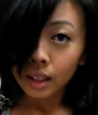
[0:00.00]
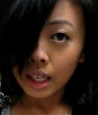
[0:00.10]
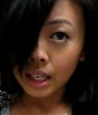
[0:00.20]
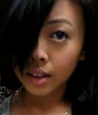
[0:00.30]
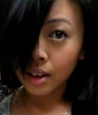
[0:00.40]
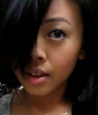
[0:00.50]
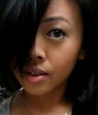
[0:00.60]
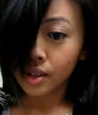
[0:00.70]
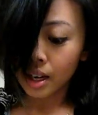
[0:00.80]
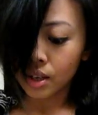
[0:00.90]
Take down the
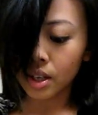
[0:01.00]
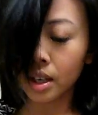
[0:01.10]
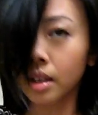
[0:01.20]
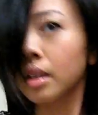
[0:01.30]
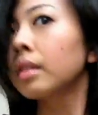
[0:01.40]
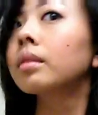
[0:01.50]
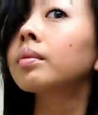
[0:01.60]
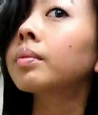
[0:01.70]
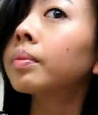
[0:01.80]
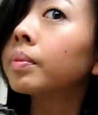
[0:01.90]
other section,
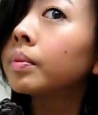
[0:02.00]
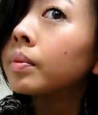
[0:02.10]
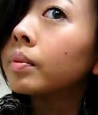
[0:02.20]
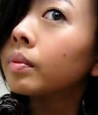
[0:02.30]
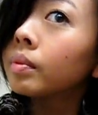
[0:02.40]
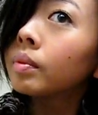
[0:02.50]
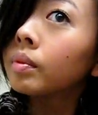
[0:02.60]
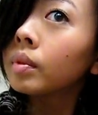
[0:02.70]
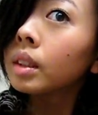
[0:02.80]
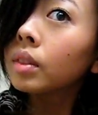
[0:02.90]

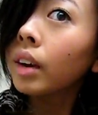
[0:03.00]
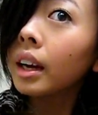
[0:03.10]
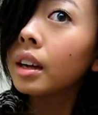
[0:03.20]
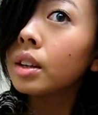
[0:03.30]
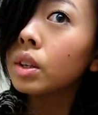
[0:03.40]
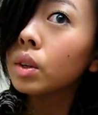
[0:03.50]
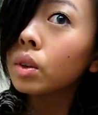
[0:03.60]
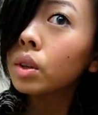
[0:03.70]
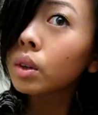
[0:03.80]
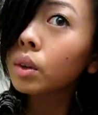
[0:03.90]
divide it into
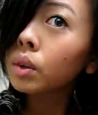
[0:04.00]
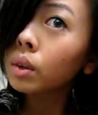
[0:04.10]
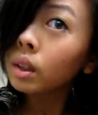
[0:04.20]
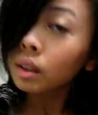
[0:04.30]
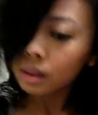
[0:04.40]
two.